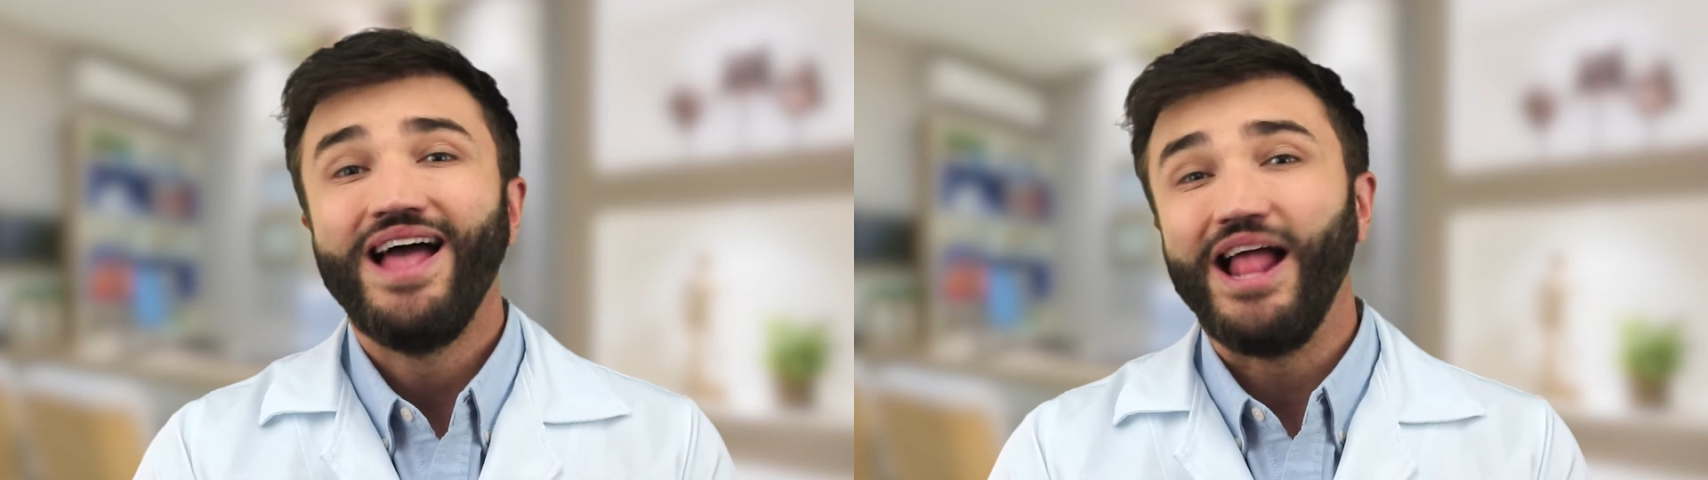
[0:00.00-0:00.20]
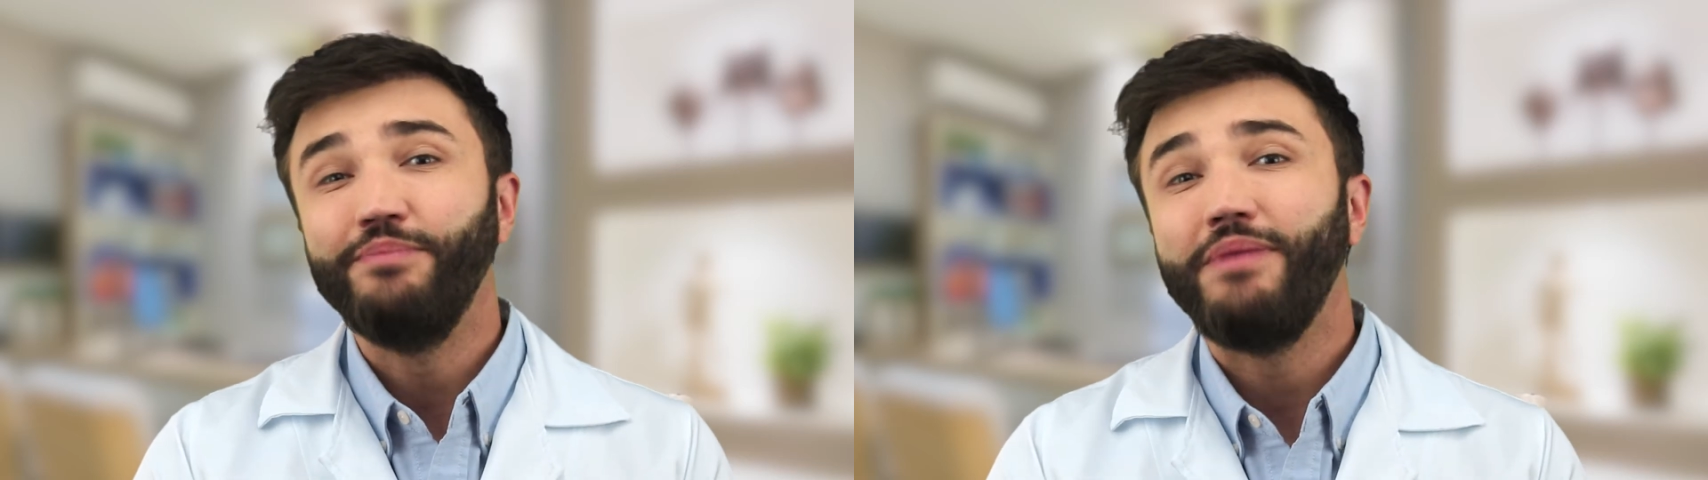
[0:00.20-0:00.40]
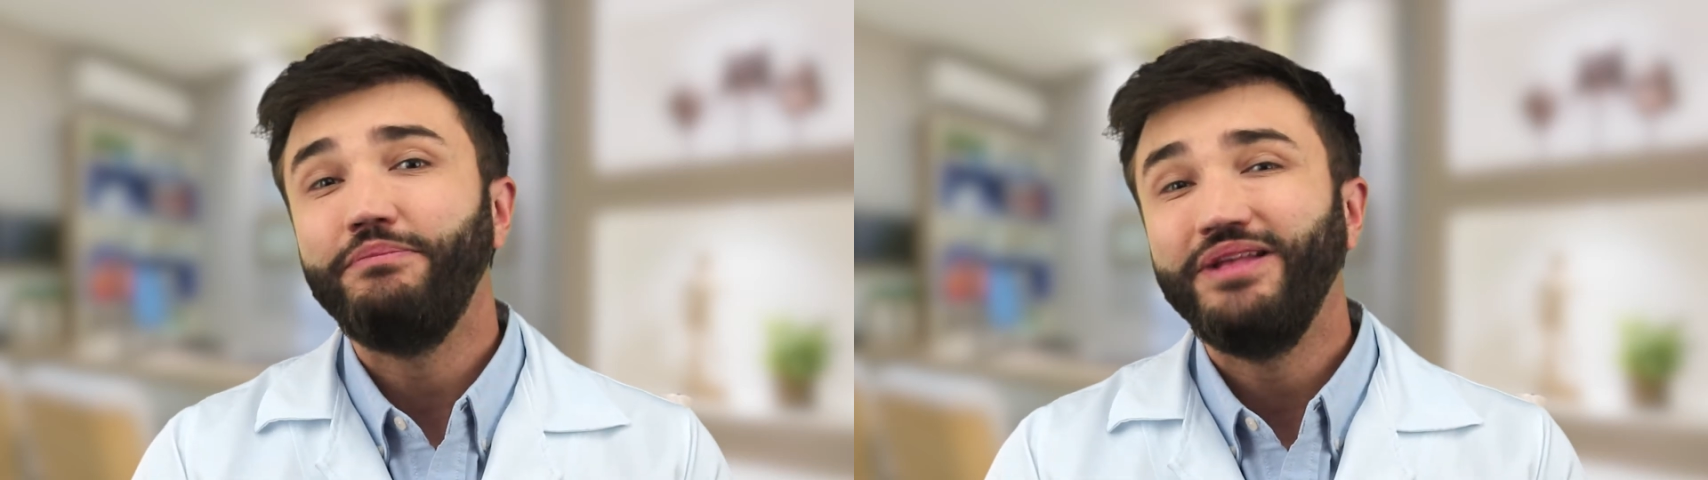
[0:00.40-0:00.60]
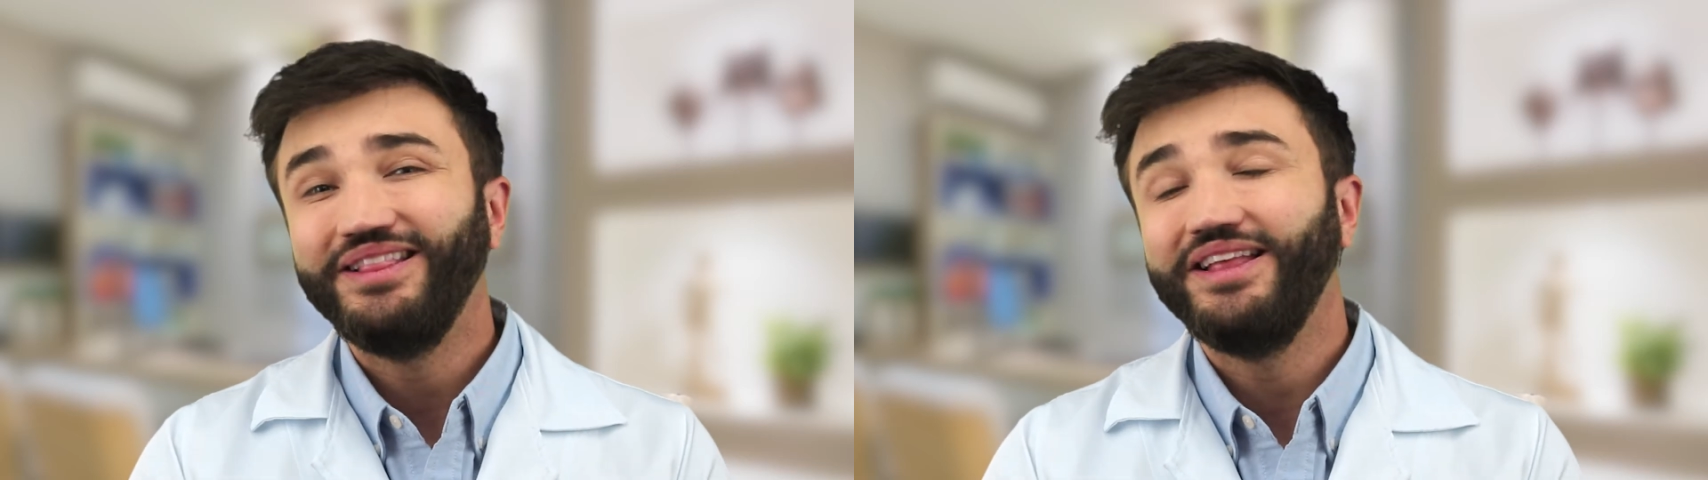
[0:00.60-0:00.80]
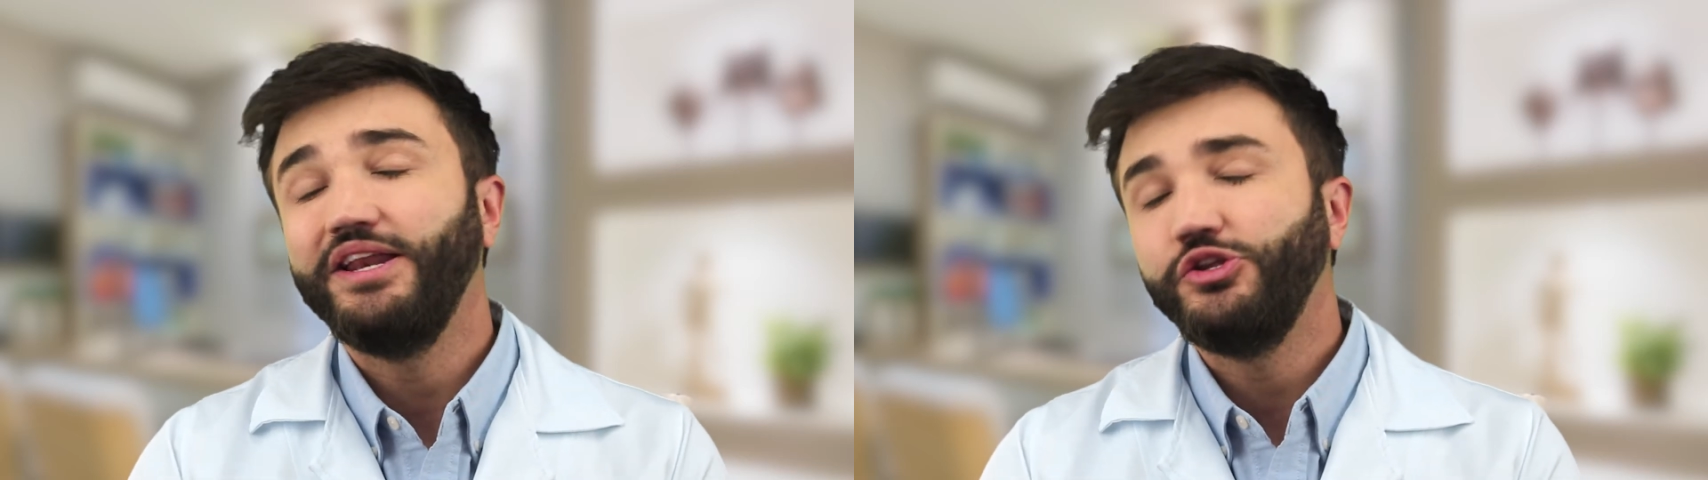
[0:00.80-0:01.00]
and may be
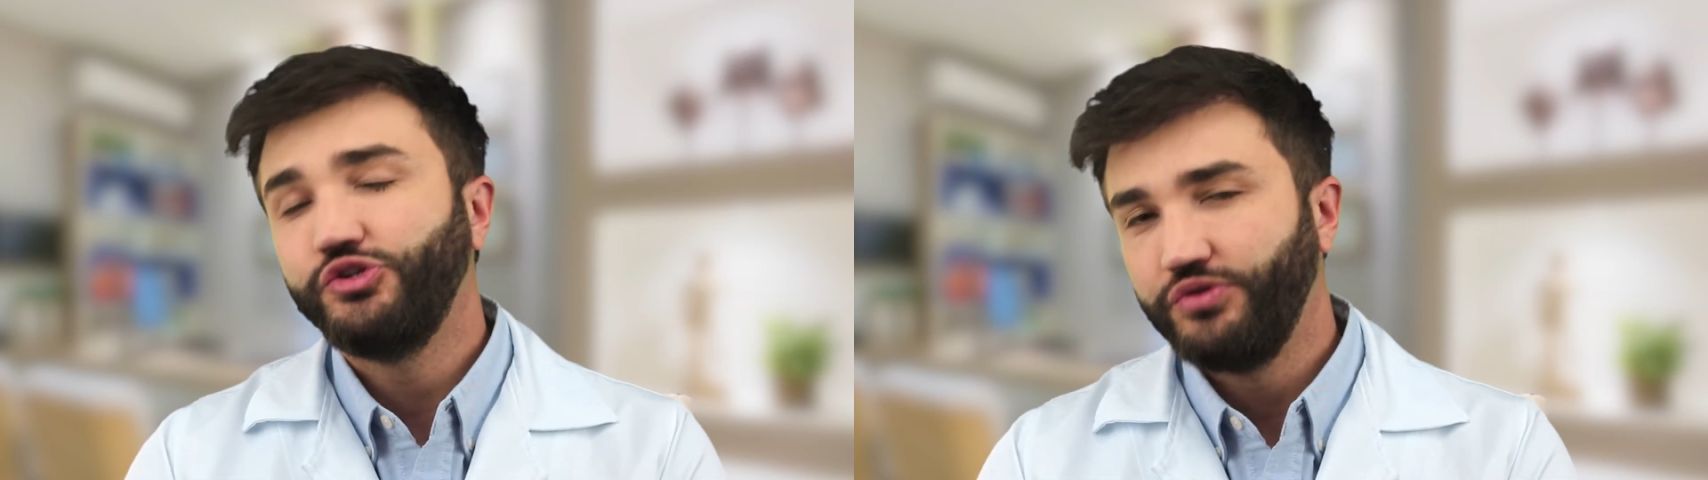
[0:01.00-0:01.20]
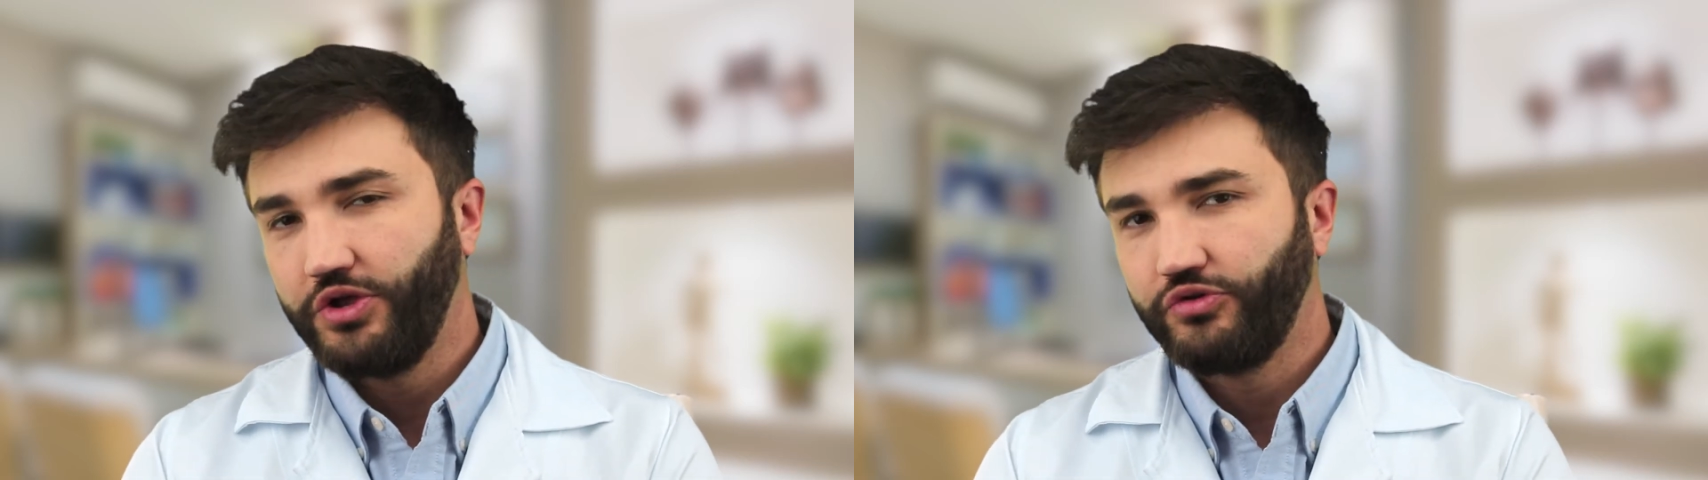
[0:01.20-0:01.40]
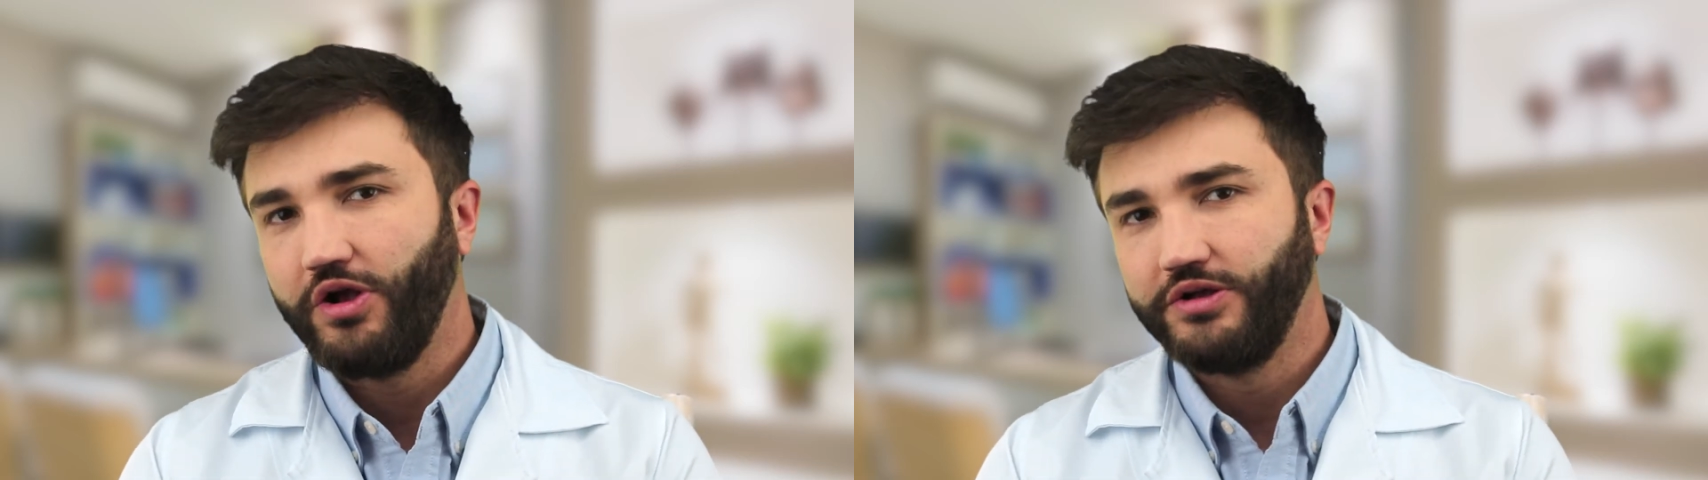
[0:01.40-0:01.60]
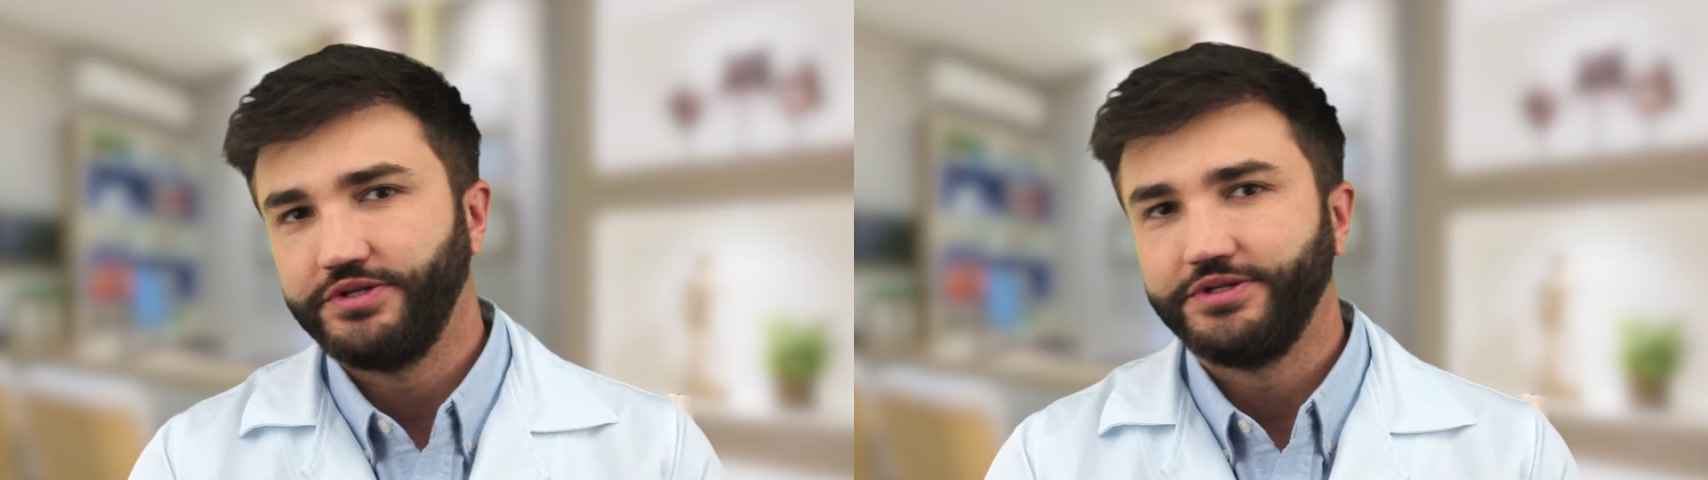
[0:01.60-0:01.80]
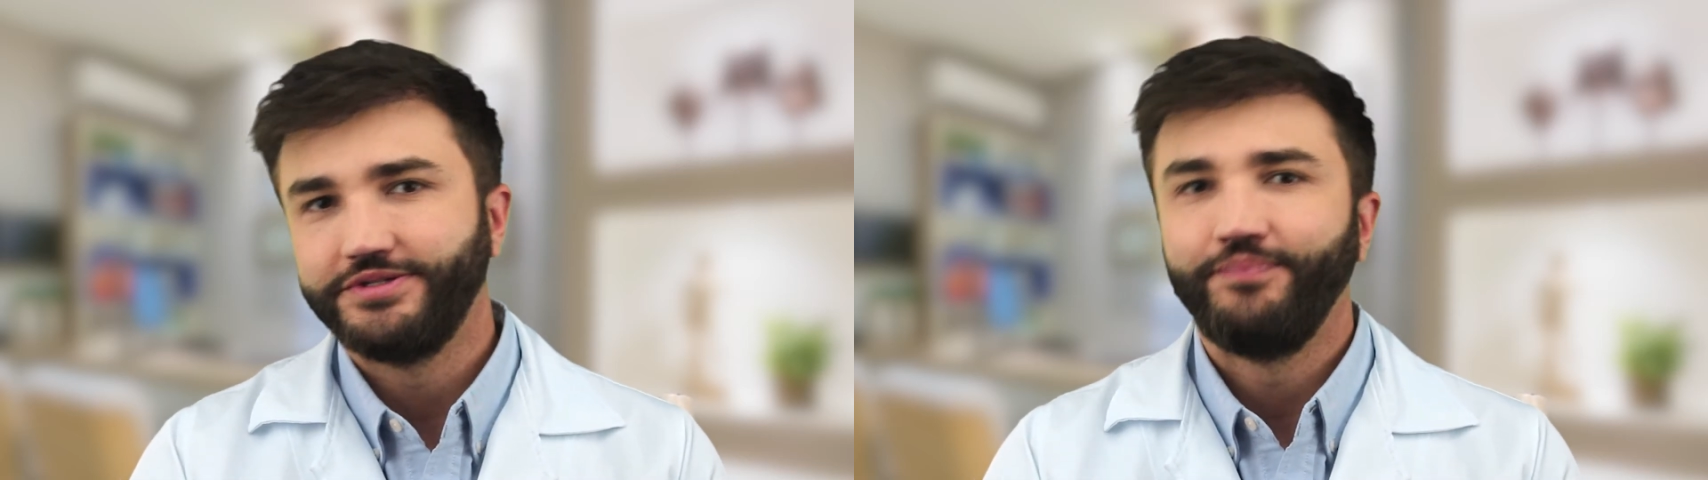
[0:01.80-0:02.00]
leading to
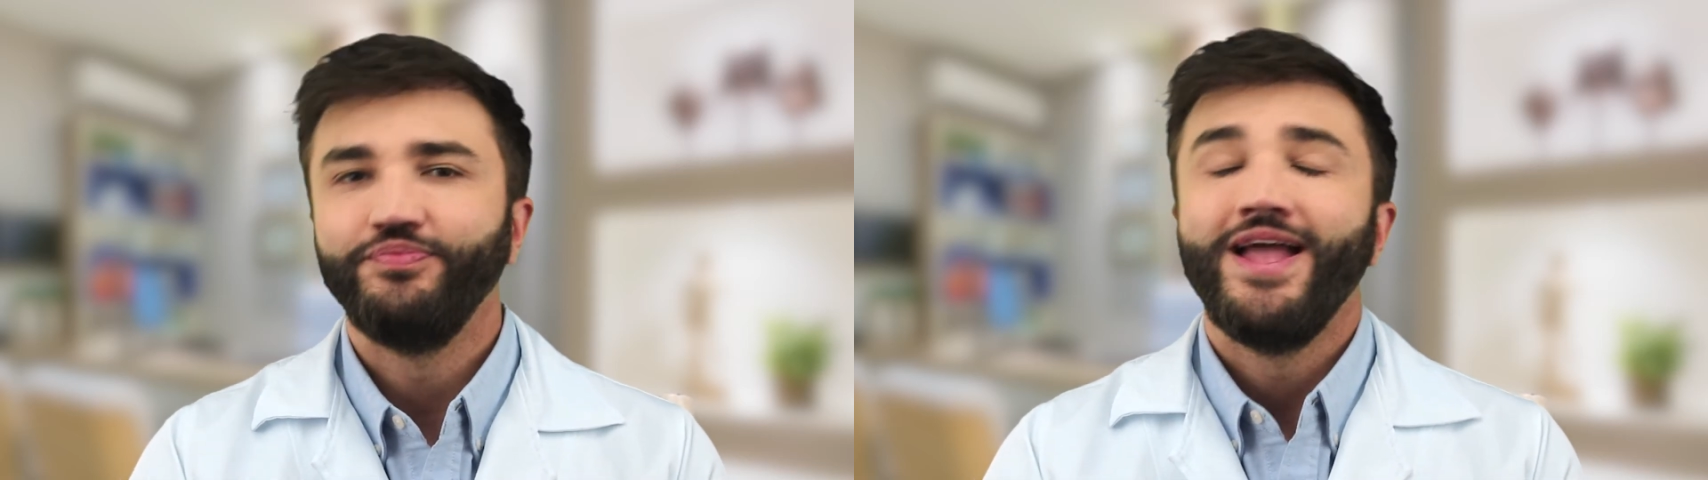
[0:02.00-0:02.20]
necrosis.